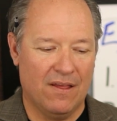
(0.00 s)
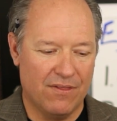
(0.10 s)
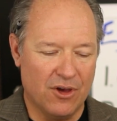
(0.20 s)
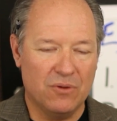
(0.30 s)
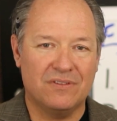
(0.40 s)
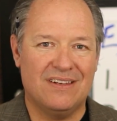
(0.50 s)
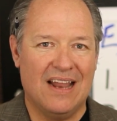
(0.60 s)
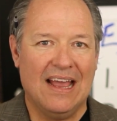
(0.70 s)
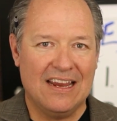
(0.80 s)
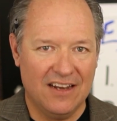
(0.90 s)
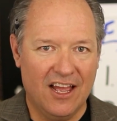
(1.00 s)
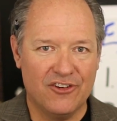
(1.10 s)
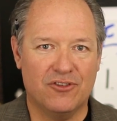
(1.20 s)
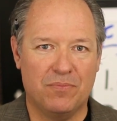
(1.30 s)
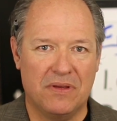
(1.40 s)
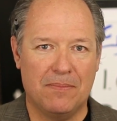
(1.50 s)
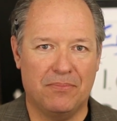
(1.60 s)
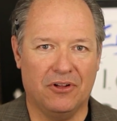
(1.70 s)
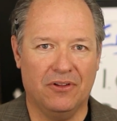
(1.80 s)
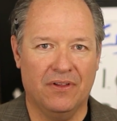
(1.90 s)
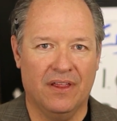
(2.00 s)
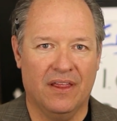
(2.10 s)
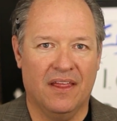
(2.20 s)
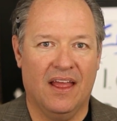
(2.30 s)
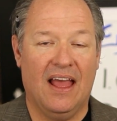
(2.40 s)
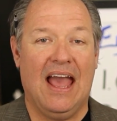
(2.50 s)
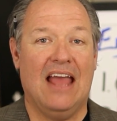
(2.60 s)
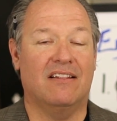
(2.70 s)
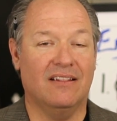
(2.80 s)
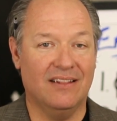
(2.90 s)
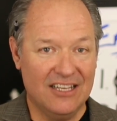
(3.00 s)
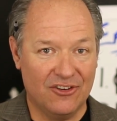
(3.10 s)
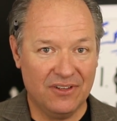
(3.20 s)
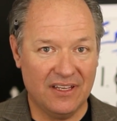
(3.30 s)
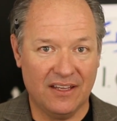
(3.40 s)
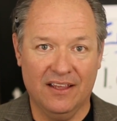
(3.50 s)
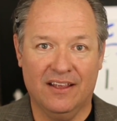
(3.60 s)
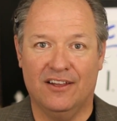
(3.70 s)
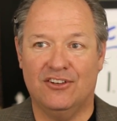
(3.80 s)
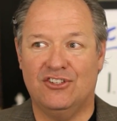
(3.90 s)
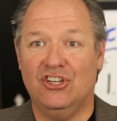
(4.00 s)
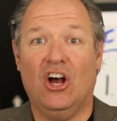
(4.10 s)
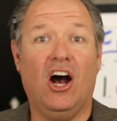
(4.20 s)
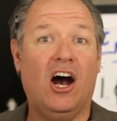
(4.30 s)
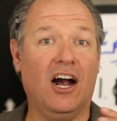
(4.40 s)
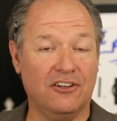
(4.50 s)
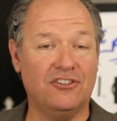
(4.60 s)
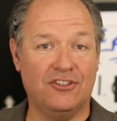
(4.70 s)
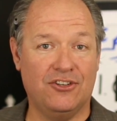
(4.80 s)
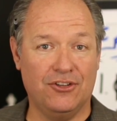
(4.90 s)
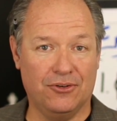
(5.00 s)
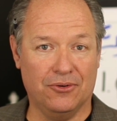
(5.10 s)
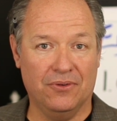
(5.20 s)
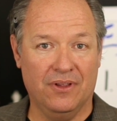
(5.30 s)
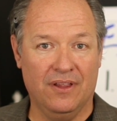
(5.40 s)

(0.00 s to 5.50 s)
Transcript: those nine hundred people had literally talked to